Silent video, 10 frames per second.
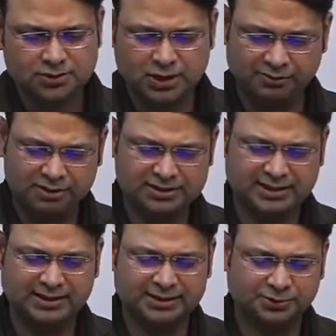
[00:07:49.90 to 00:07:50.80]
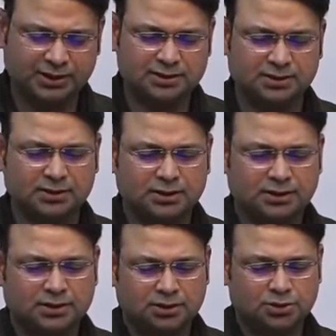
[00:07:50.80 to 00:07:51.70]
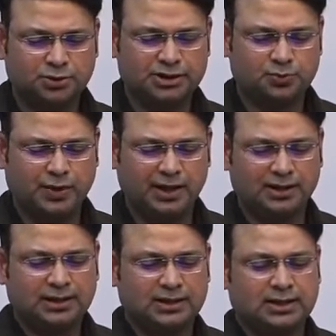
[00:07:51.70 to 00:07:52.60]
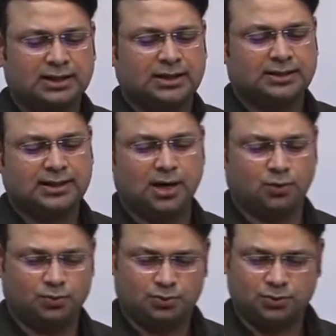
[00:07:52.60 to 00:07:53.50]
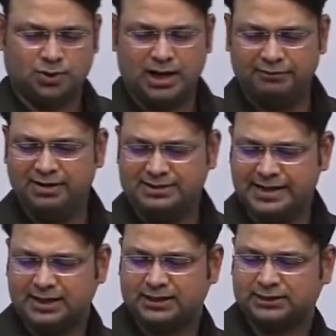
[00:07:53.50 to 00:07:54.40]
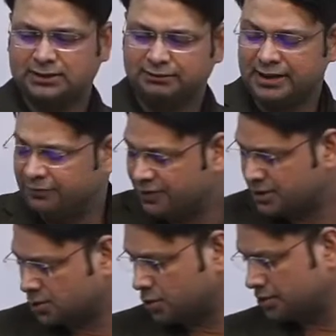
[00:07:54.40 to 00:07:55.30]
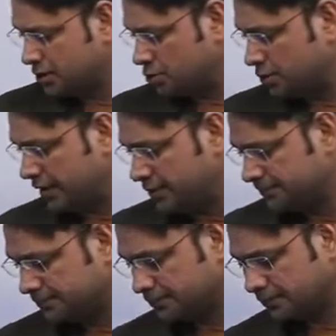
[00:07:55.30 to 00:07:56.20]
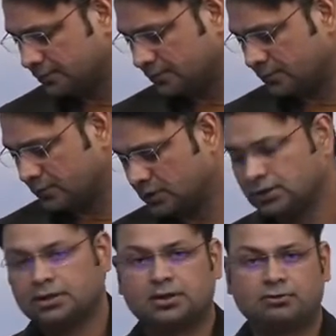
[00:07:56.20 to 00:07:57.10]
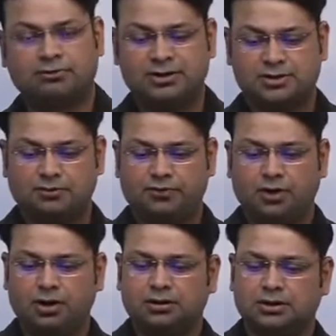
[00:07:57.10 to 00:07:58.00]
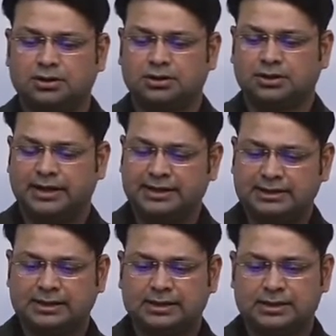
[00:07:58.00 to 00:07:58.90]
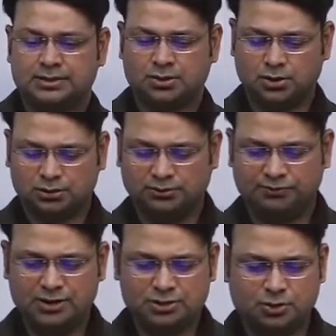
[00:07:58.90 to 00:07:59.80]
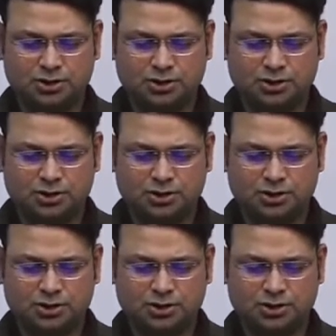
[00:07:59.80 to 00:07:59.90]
So I would say that you can do it well. Now, I will take the very first question today. First of all, right? So the first